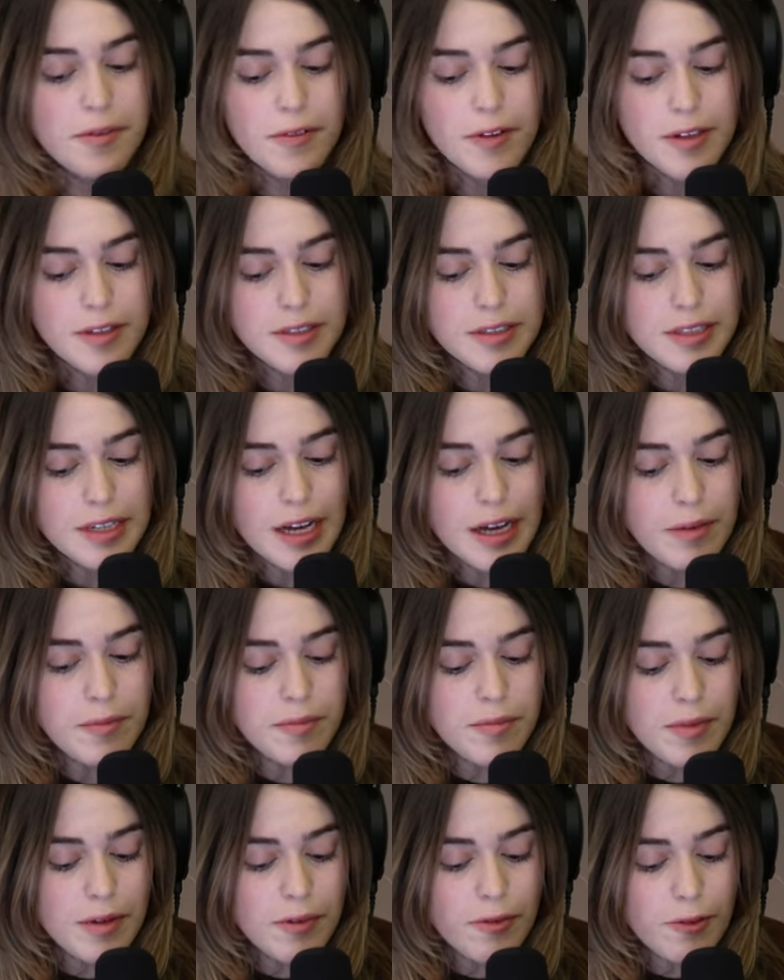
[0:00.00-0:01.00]
the first
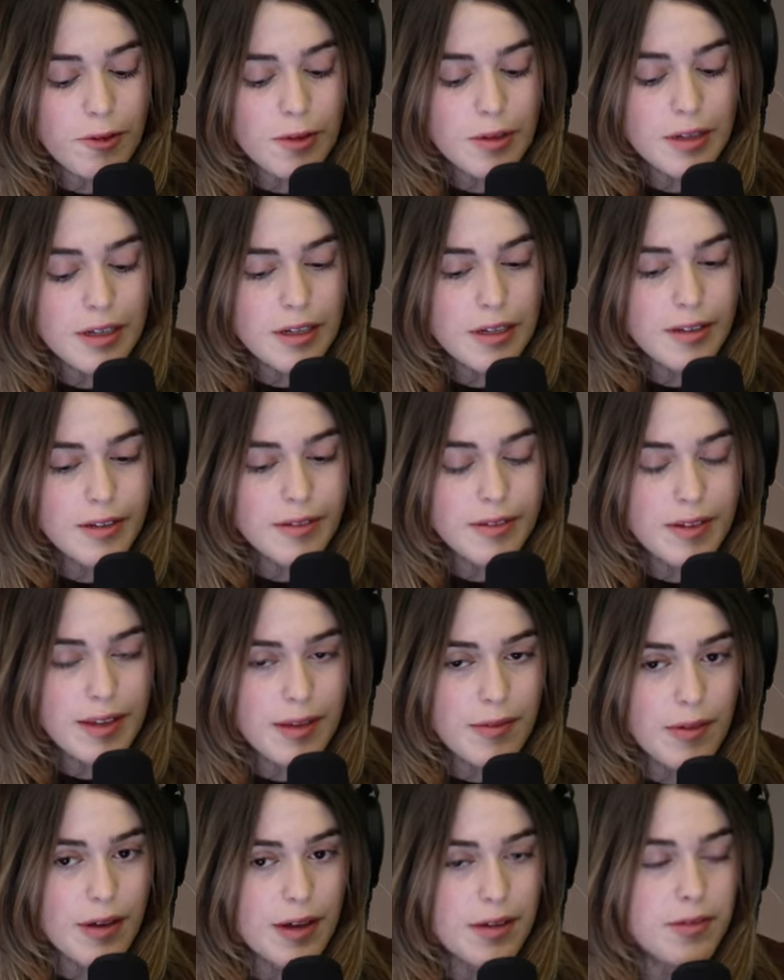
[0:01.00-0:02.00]
time, a full little
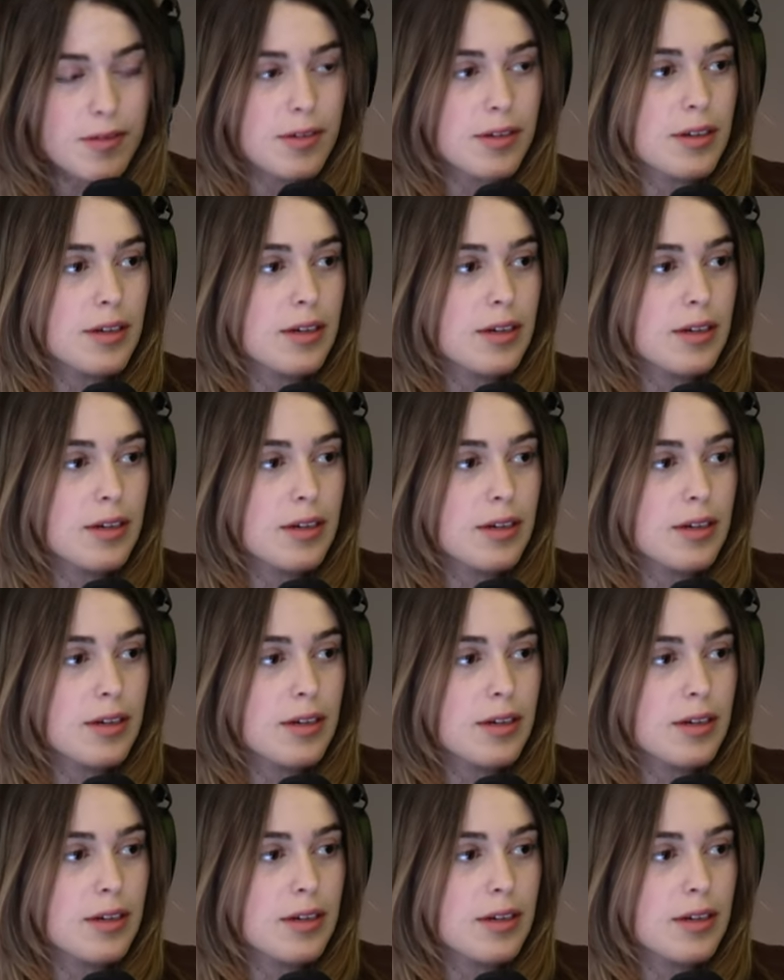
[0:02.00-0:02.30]
yes. Eval.